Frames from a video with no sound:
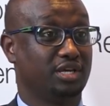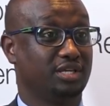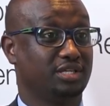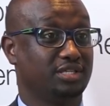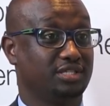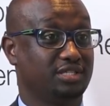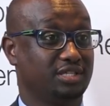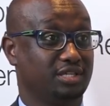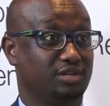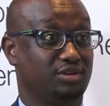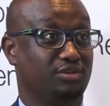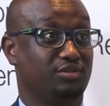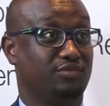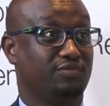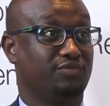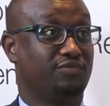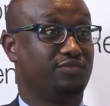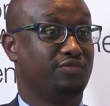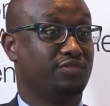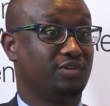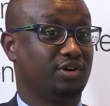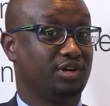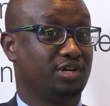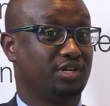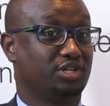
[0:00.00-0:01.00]
instead
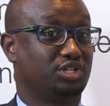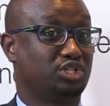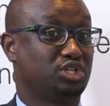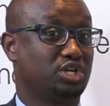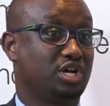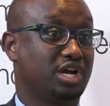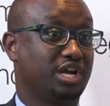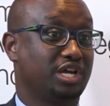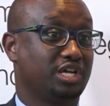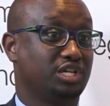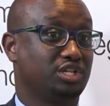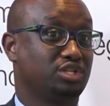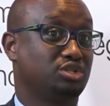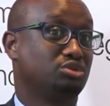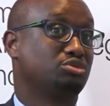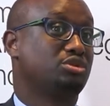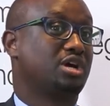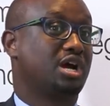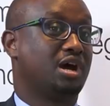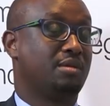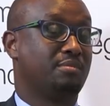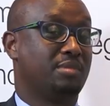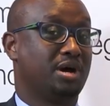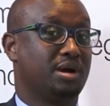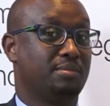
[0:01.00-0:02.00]
of trying to
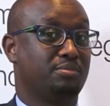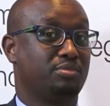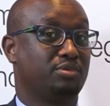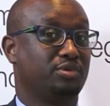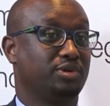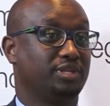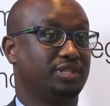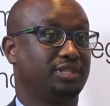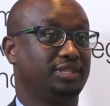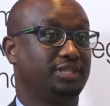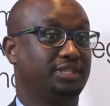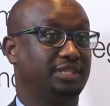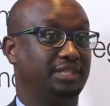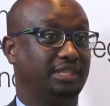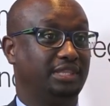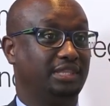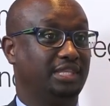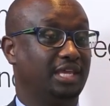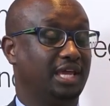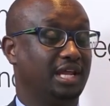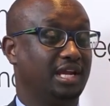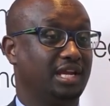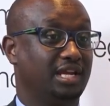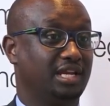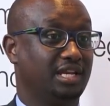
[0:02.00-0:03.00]
come up with
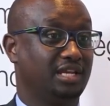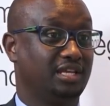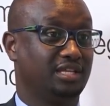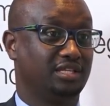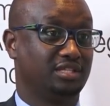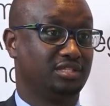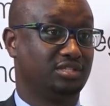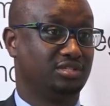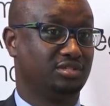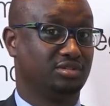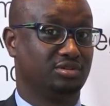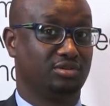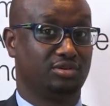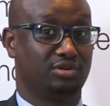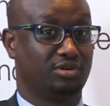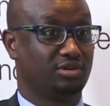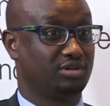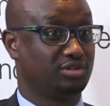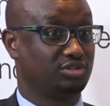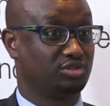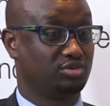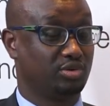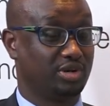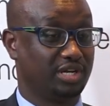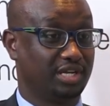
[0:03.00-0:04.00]
10 needs
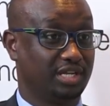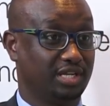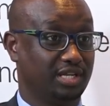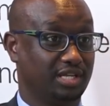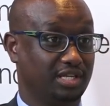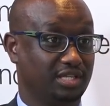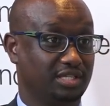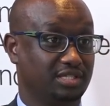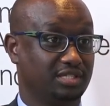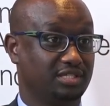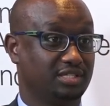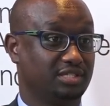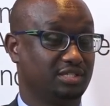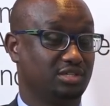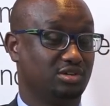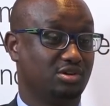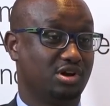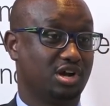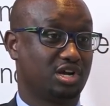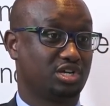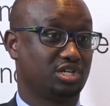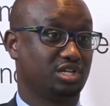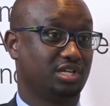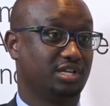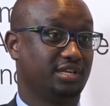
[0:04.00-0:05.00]
or 20 needs,
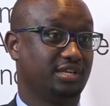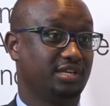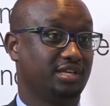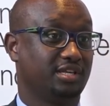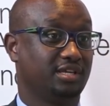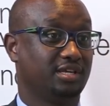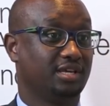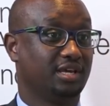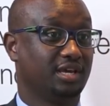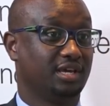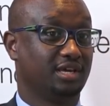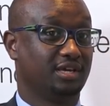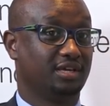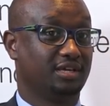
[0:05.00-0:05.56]
you actually